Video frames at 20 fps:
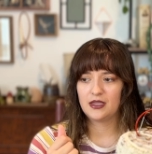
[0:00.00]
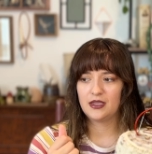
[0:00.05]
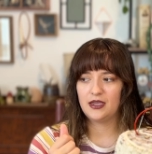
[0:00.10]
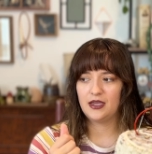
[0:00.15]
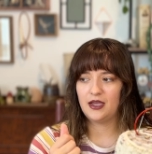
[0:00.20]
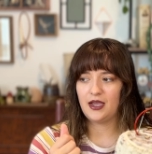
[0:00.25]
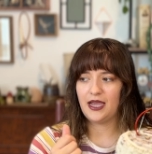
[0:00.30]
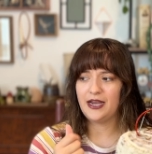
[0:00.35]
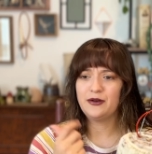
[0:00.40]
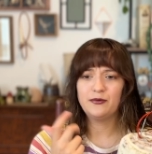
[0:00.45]

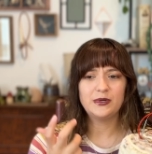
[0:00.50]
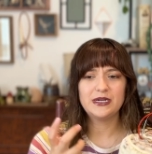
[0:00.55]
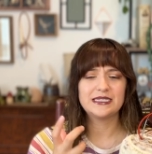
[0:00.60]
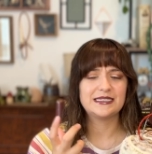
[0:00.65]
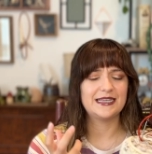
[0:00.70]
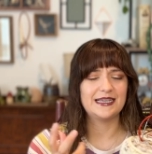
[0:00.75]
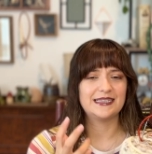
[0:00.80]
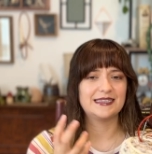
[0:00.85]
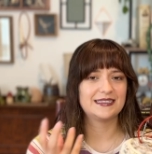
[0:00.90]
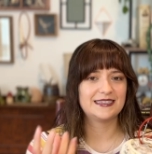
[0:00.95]
I don't want to
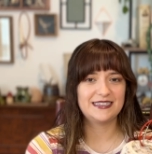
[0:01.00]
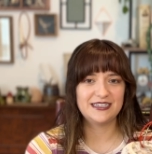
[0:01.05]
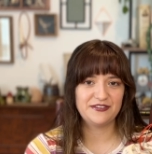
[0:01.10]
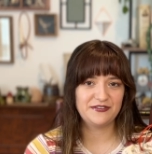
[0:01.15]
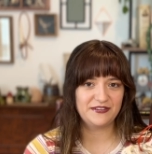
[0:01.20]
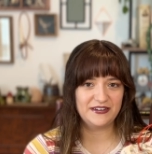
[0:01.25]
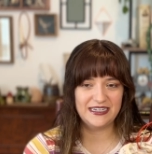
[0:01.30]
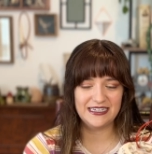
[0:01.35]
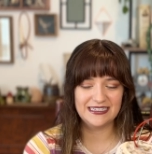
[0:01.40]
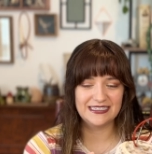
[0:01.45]
say
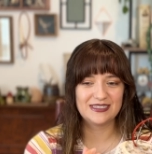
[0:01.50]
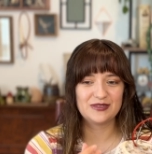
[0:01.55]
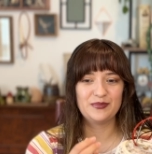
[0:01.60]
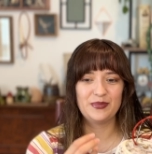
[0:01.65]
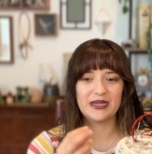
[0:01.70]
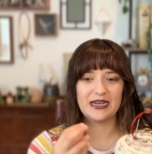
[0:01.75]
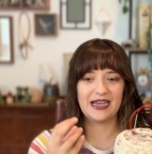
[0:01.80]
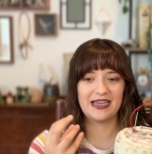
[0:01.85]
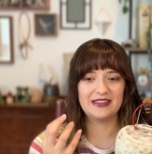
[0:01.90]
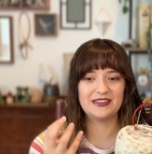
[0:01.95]
stiffness,
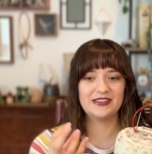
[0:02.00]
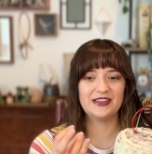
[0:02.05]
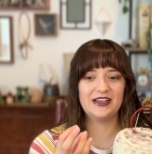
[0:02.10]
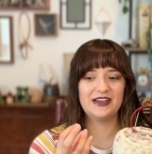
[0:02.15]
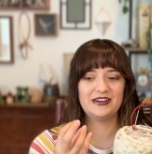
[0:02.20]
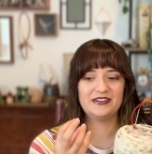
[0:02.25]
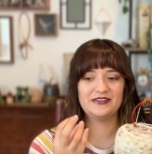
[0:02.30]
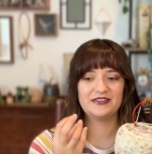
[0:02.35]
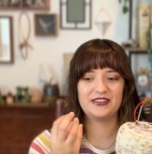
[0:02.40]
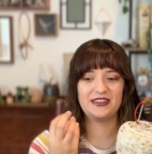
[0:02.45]
but I
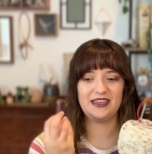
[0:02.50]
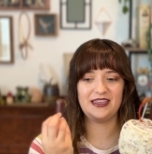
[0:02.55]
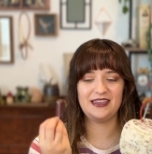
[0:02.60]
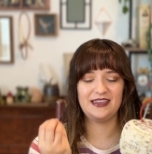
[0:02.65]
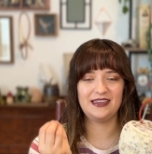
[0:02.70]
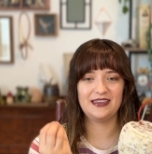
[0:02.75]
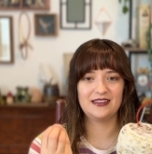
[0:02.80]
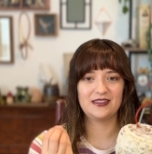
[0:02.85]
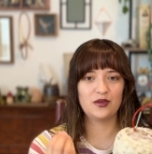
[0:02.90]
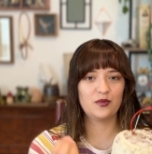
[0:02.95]
love
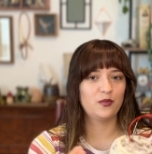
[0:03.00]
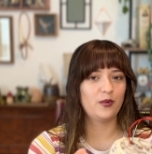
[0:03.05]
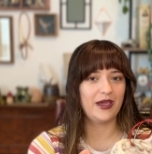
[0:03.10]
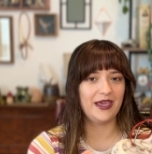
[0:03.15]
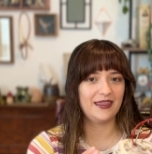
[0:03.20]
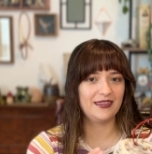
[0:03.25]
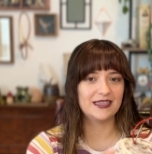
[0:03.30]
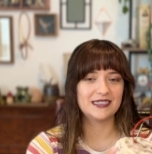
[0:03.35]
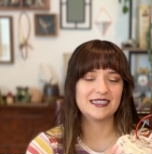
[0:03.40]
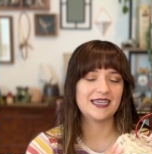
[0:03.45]
the
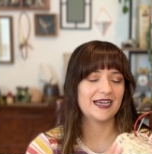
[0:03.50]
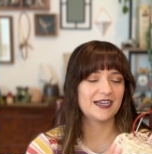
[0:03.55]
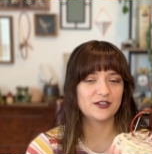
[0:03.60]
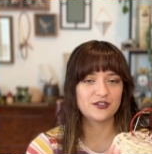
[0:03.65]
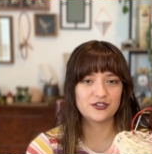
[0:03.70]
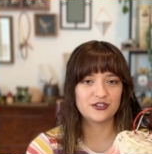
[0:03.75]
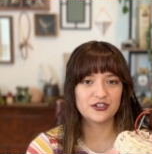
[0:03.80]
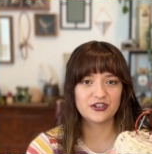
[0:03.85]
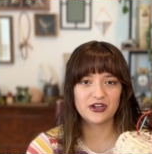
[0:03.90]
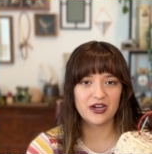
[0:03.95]
way, the
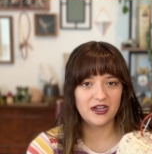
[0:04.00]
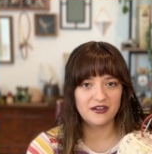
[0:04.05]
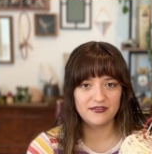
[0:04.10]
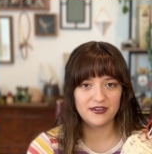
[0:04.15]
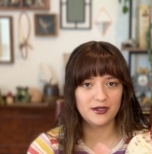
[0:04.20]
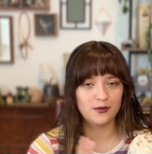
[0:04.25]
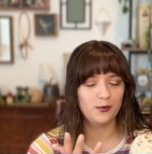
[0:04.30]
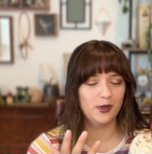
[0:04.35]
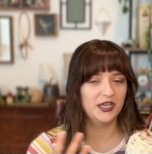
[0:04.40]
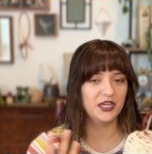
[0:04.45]
texture of
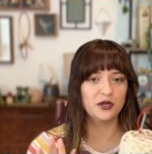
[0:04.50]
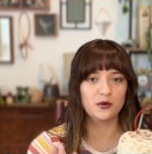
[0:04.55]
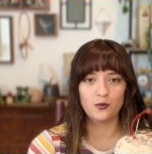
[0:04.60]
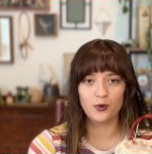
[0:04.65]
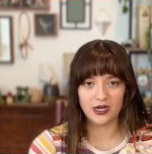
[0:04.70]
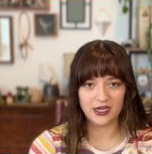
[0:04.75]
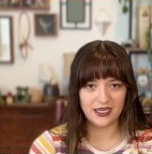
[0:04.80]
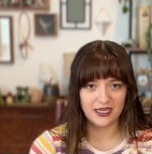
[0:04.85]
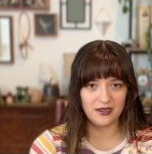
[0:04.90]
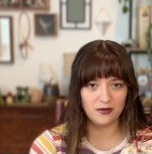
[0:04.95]
it when you're
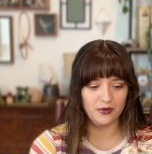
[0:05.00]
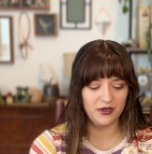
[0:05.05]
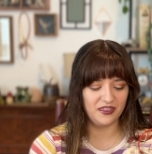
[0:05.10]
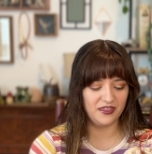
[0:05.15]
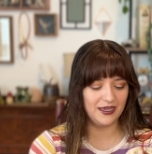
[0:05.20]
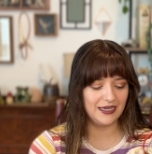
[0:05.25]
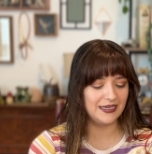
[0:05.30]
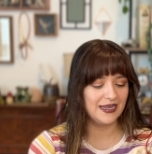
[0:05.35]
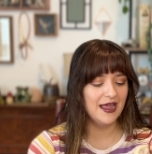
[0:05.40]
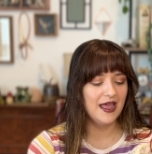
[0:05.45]
working with
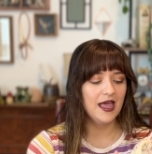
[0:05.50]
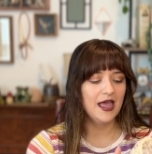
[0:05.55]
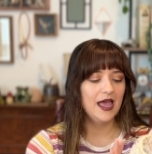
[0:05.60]
it.